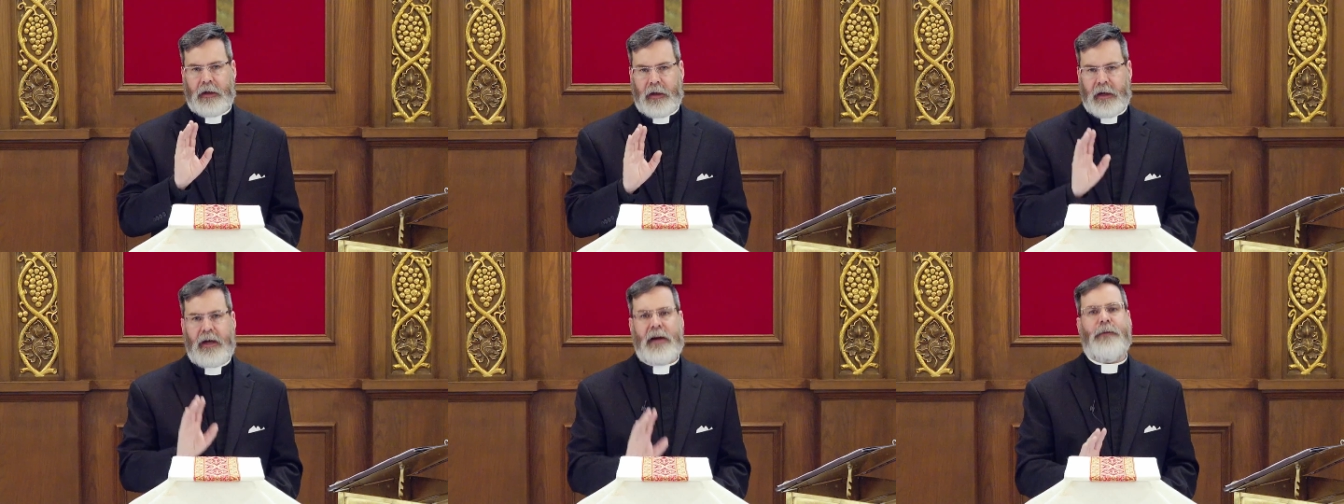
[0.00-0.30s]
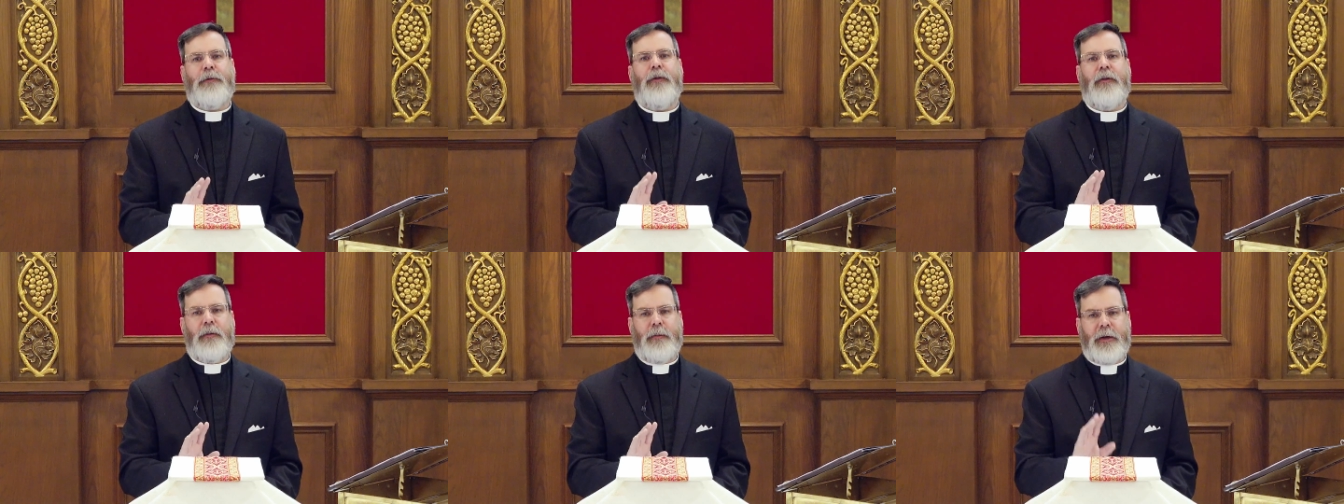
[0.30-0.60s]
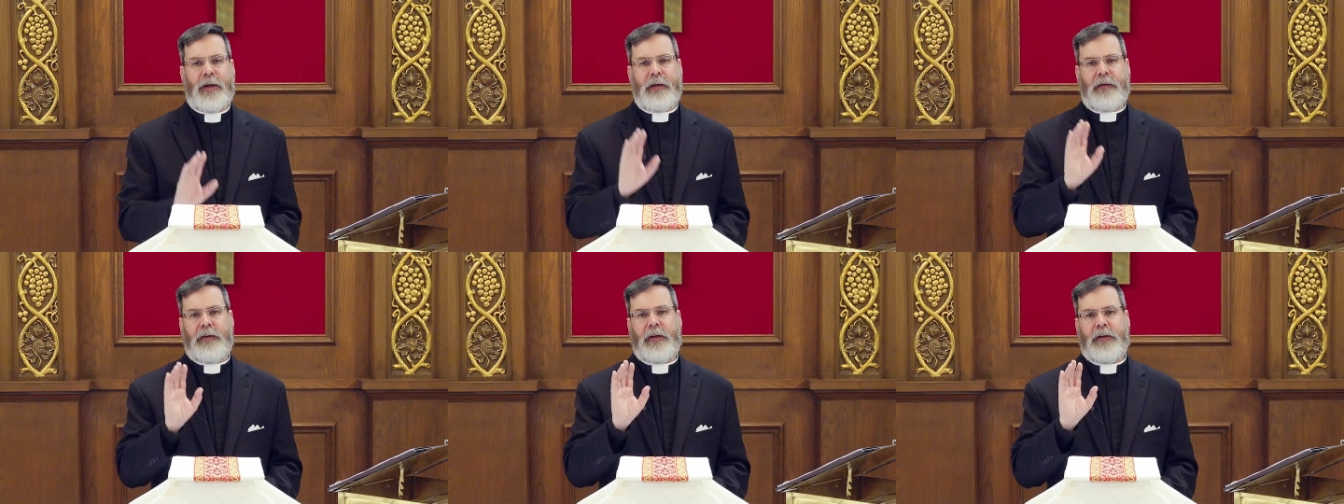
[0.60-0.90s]
after the
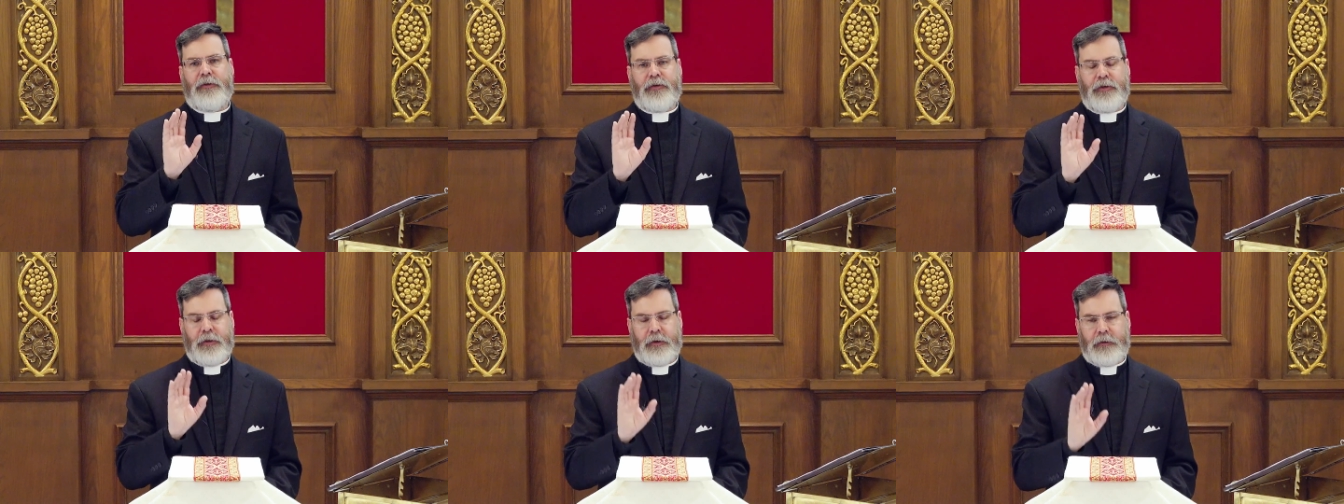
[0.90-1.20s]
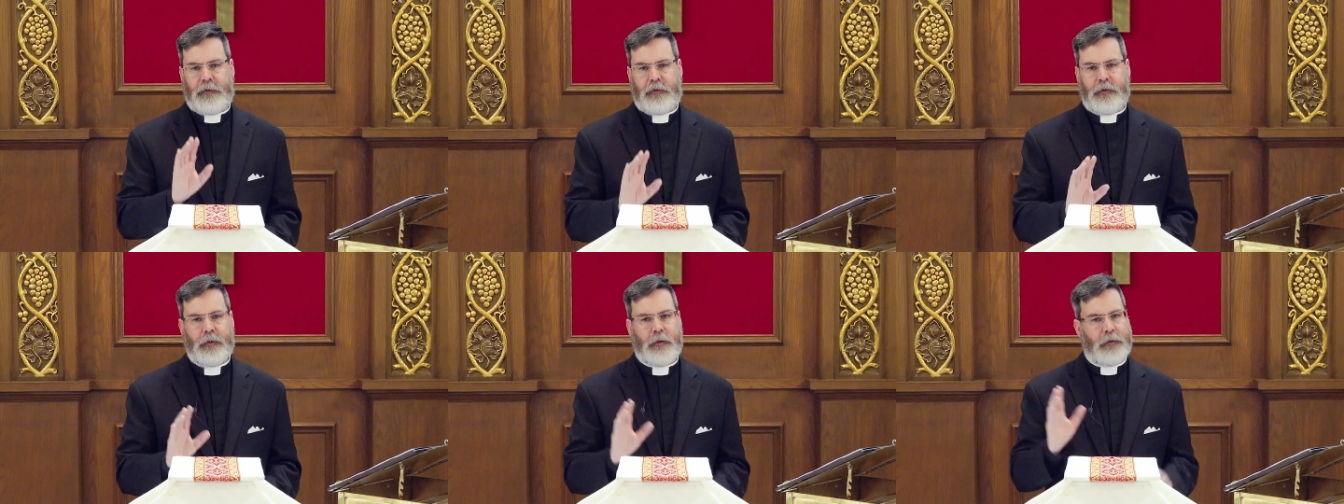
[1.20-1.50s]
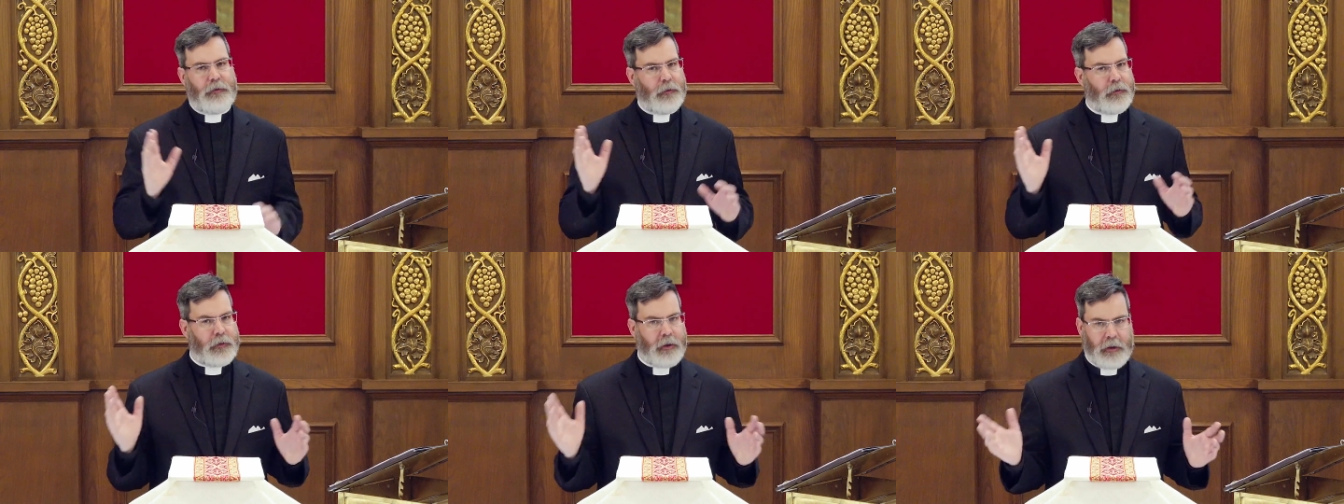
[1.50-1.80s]
benediction as soon
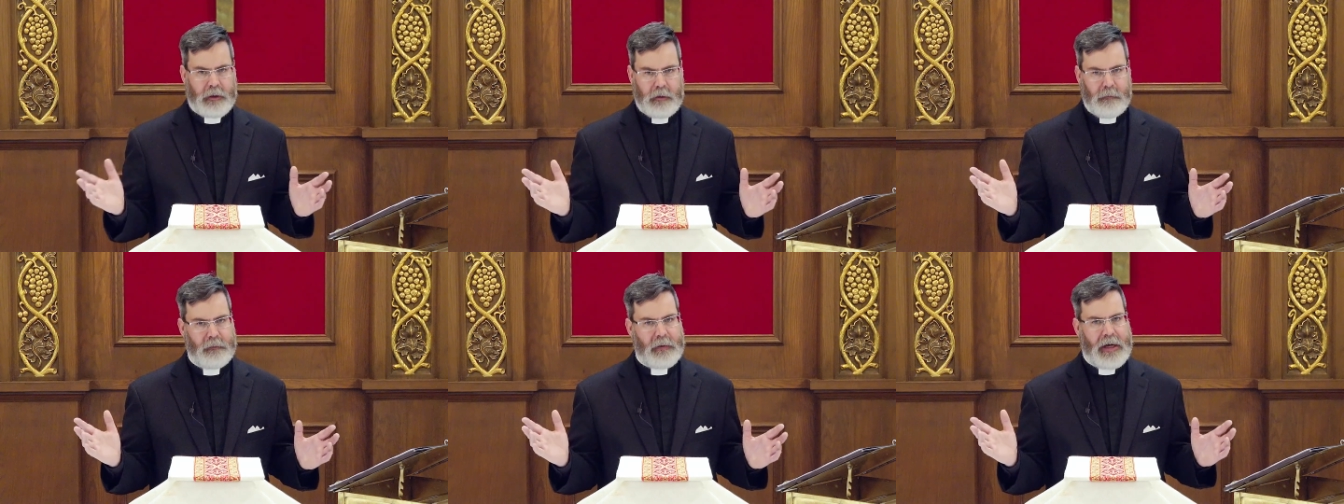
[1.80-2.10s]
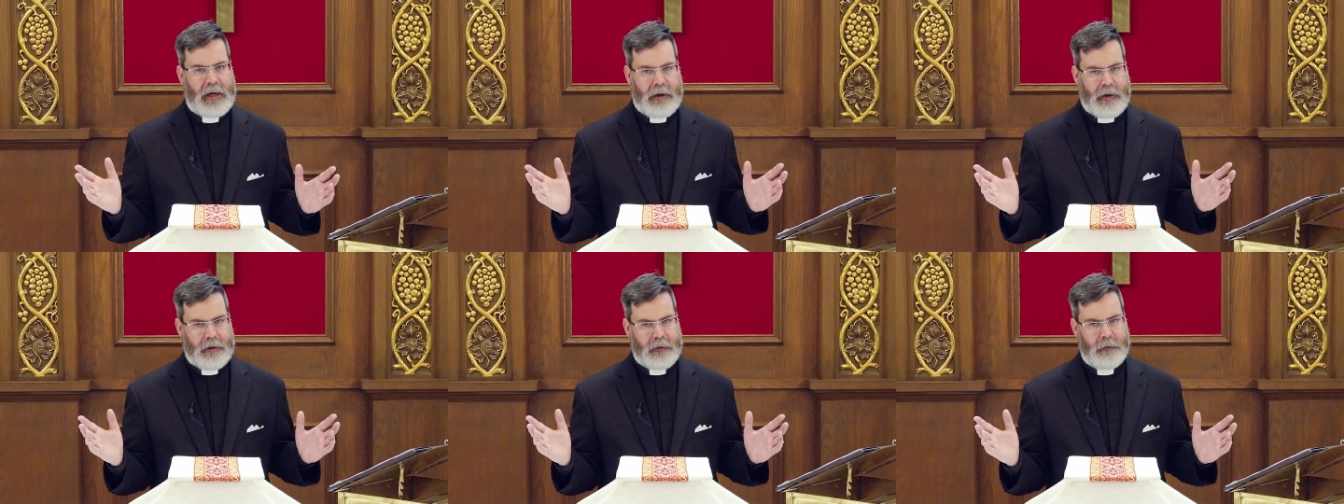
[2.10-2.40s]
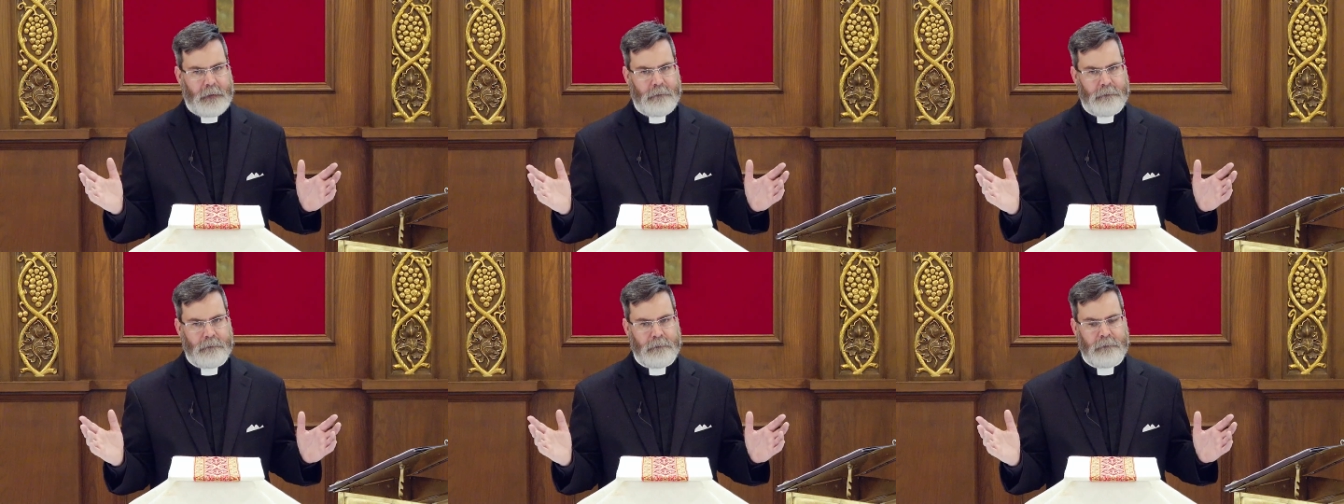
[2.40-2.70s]
as you can get back.